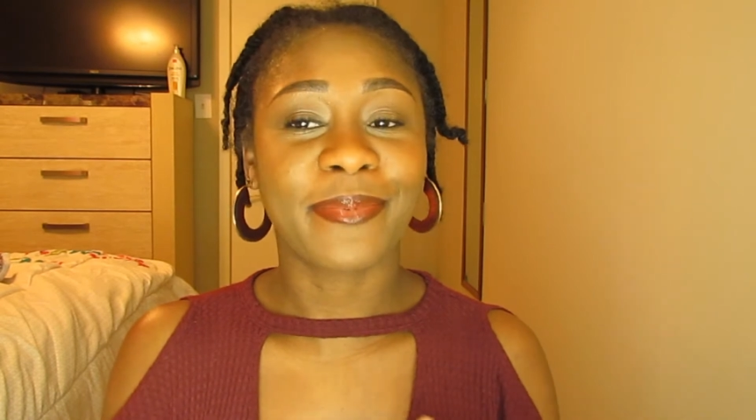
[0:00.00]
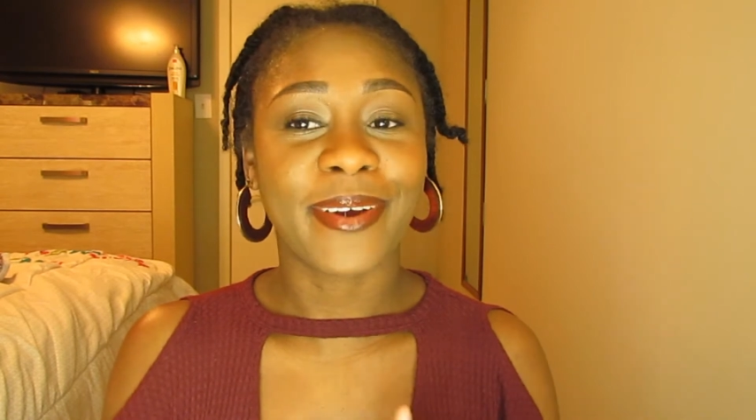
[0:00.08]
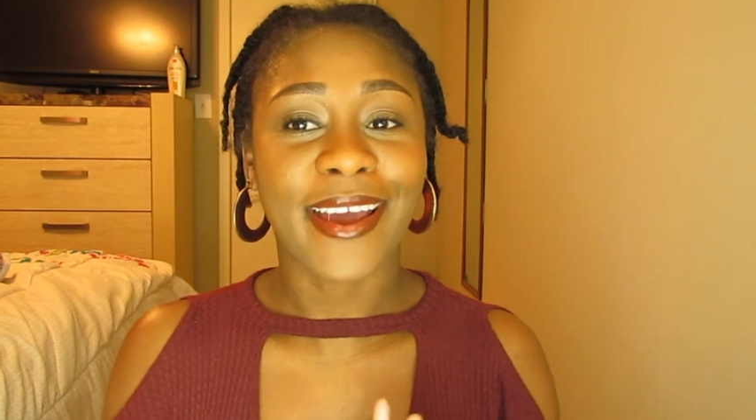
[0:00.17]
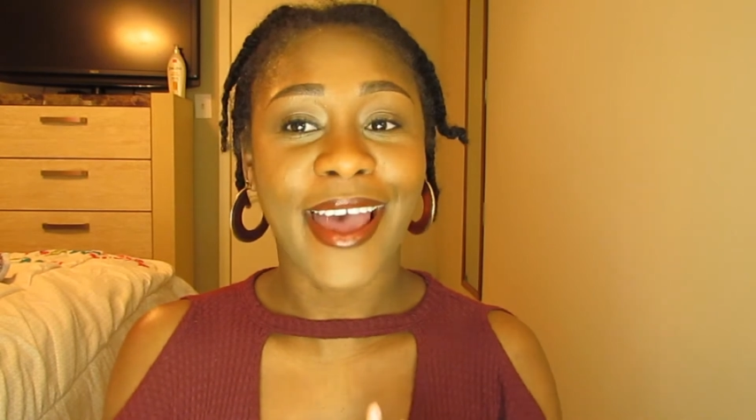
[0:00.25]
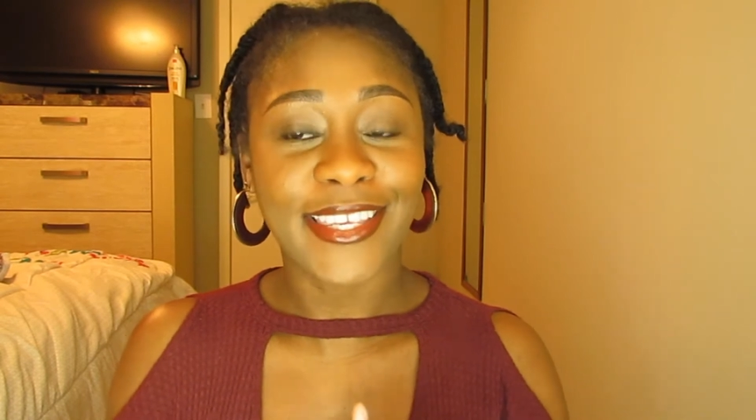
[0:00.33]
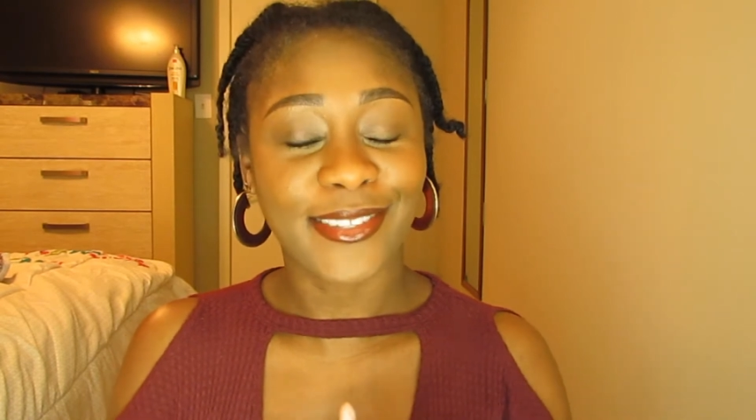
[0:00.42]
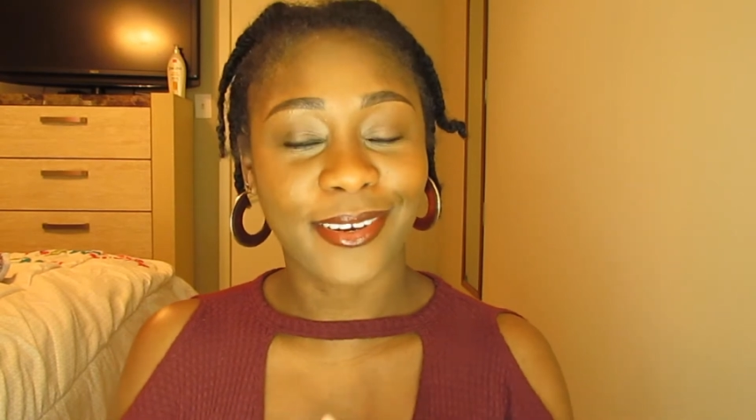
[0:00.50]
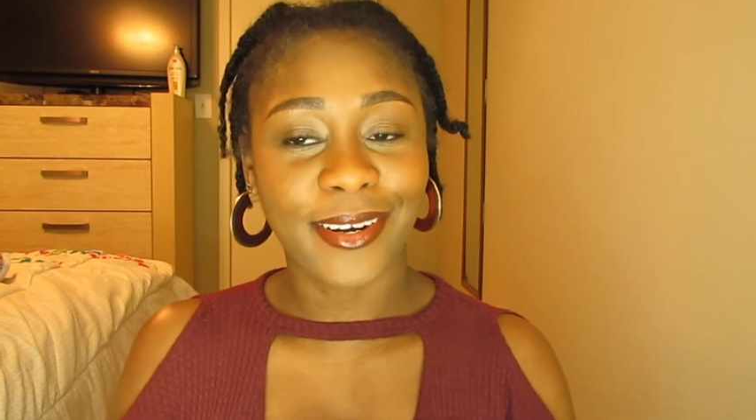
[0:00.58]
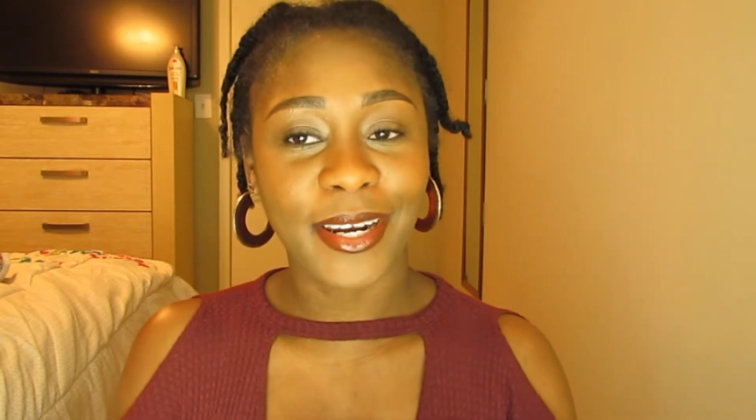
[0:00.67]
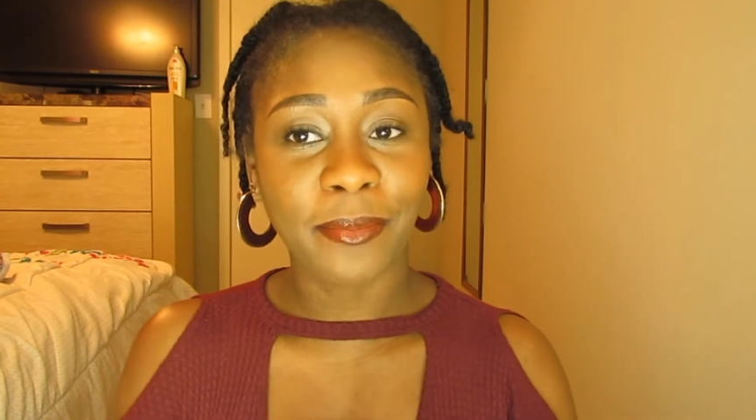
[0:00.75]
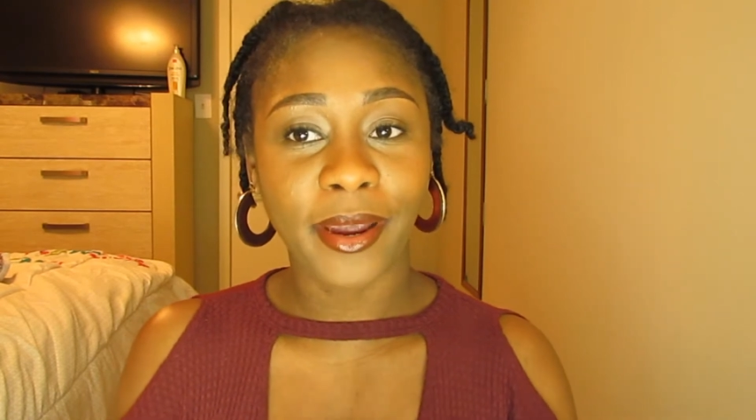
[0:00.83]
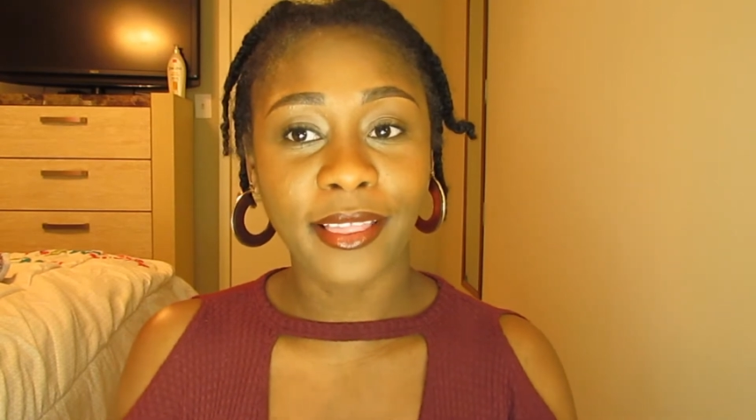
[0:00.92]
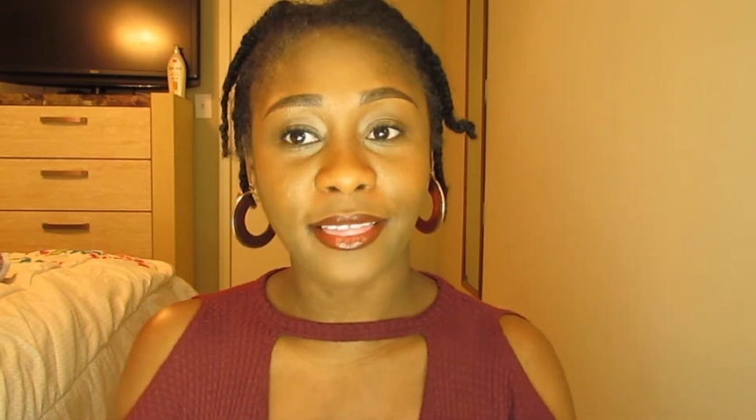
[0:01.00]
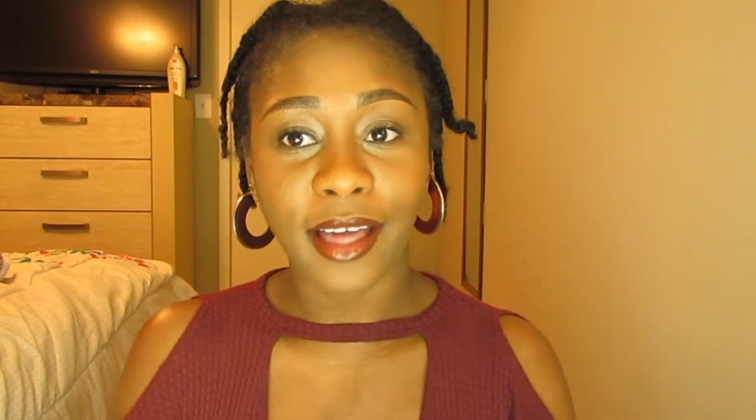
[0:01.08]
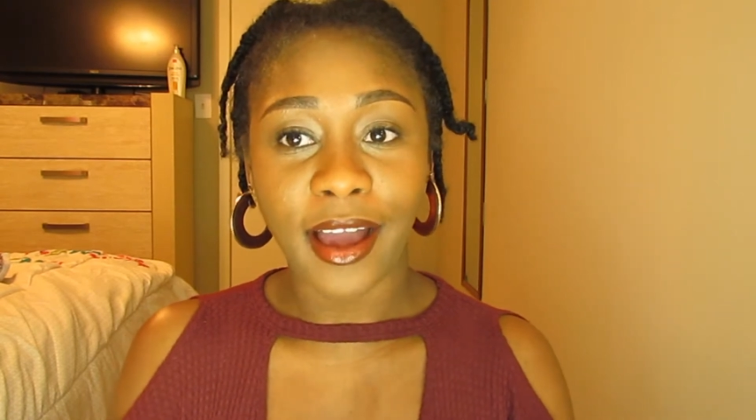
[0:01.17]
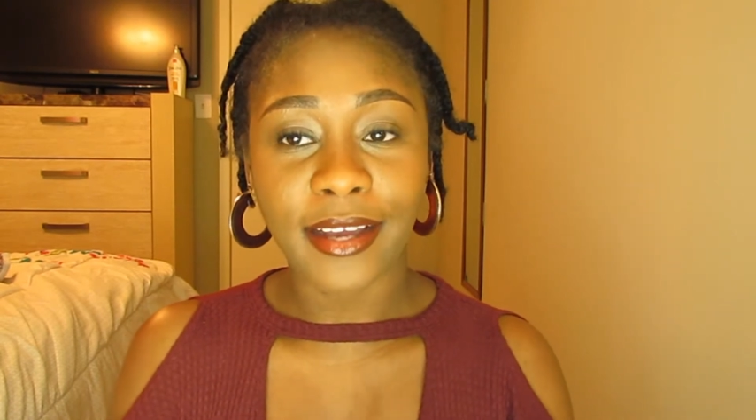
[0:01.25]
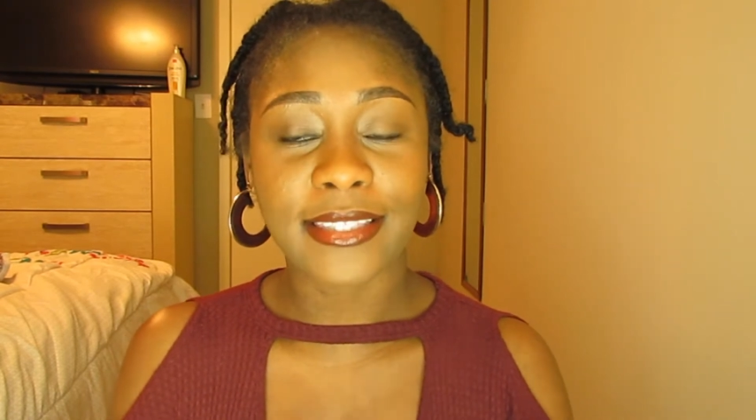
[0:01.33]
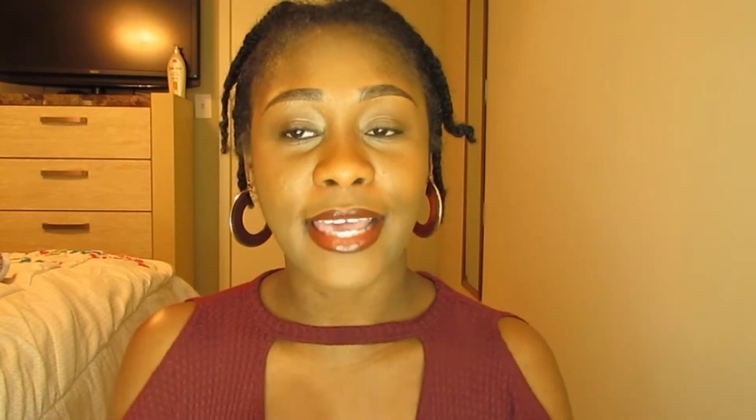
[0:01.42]
but I started my
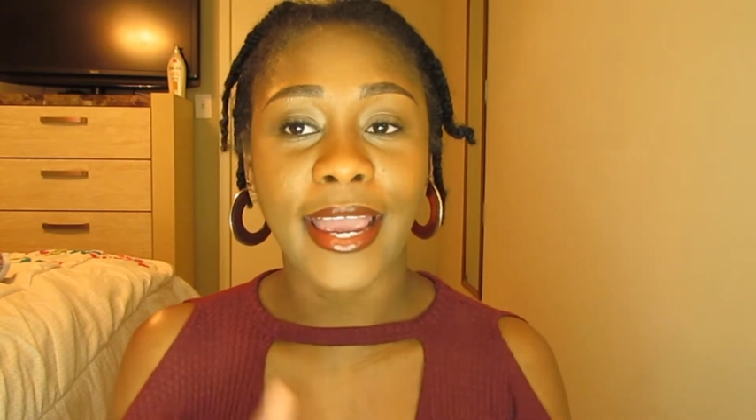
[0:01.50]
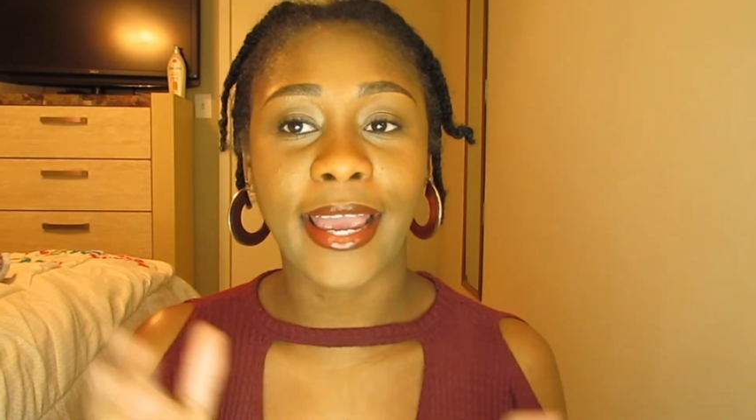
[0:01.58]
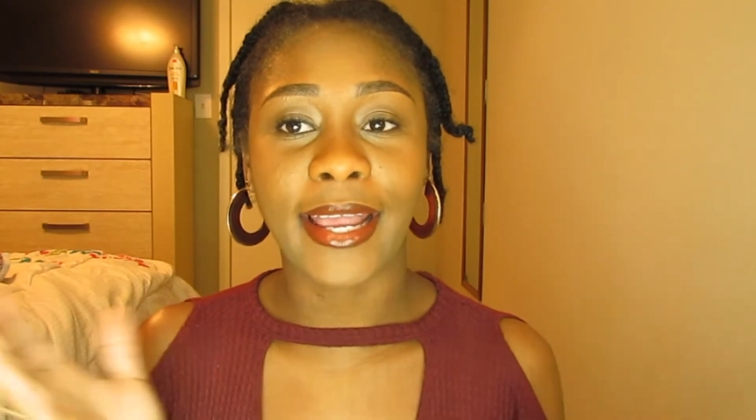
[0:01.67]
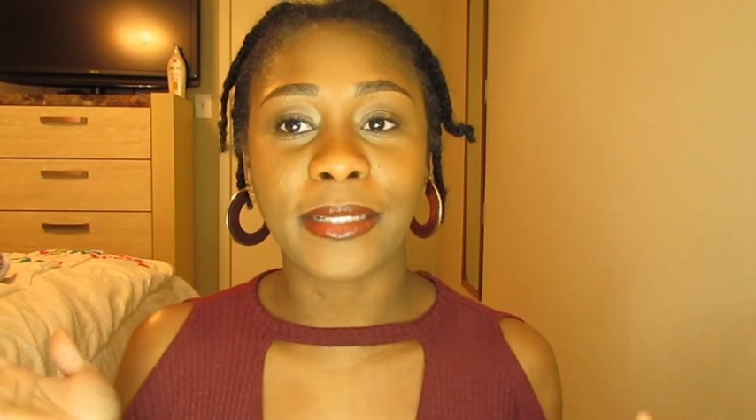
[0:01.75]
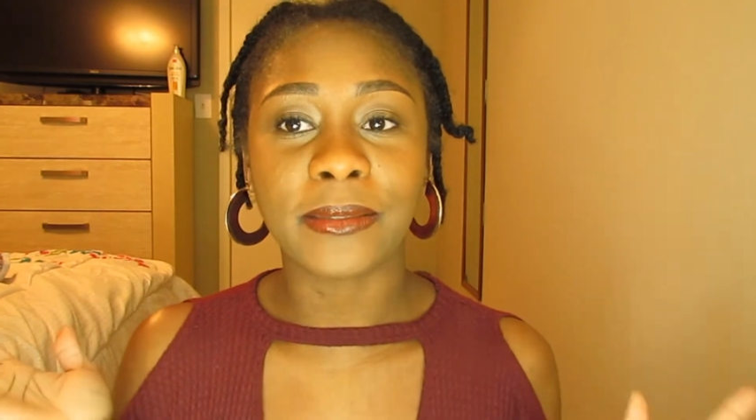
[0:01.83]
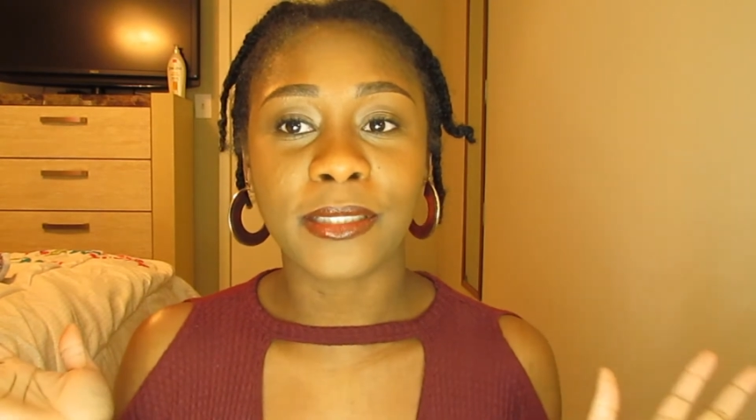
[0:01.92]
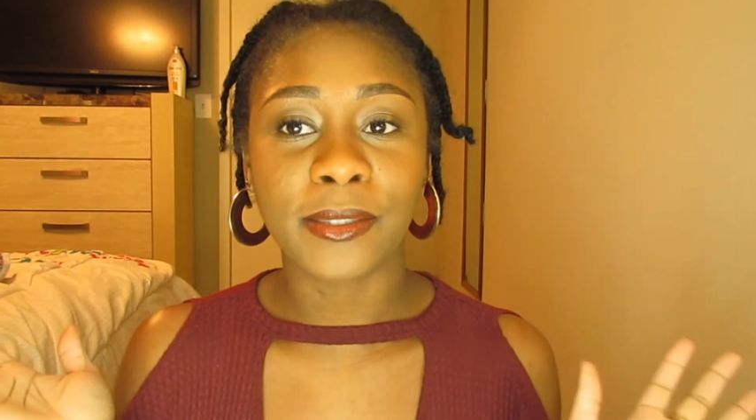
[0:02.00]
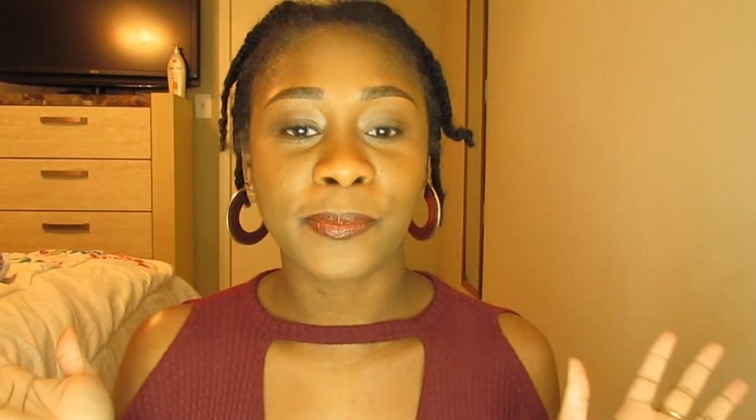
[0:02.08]
locks, and